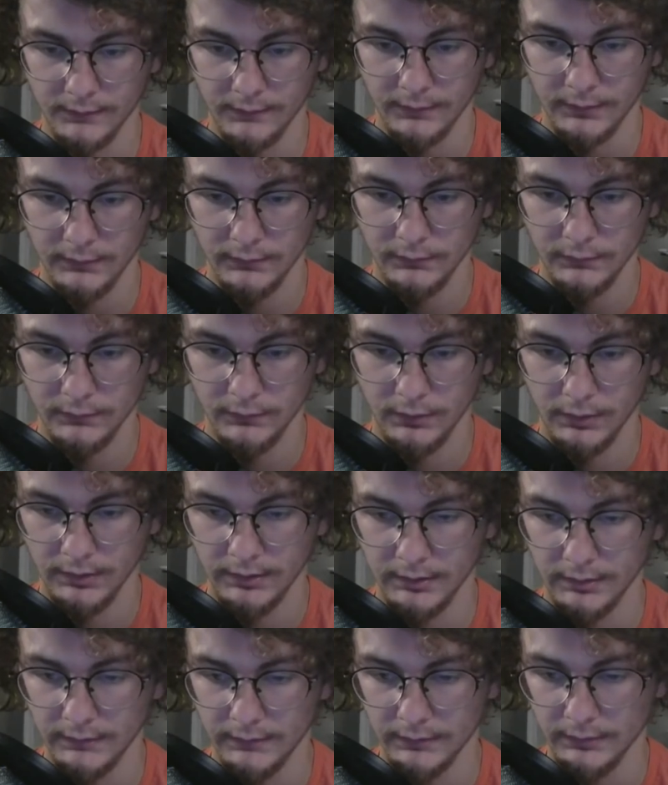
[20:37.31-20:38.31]
this,
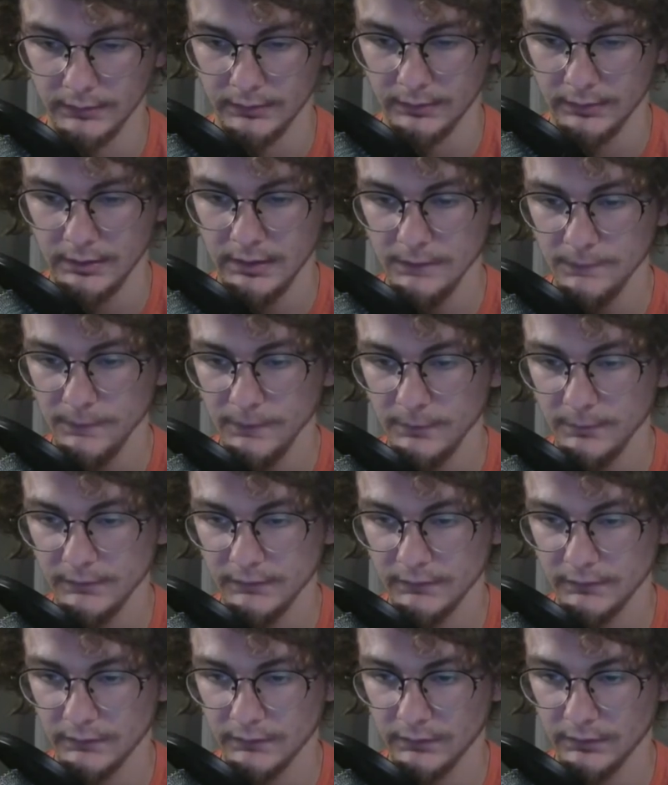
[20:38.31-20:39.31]
hit Keyframe
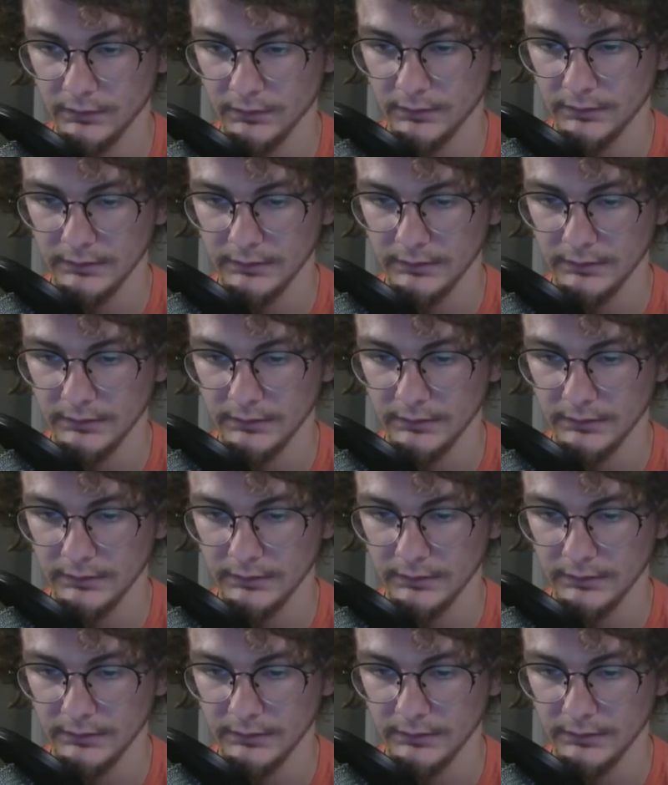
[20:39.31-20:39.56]
Assistant,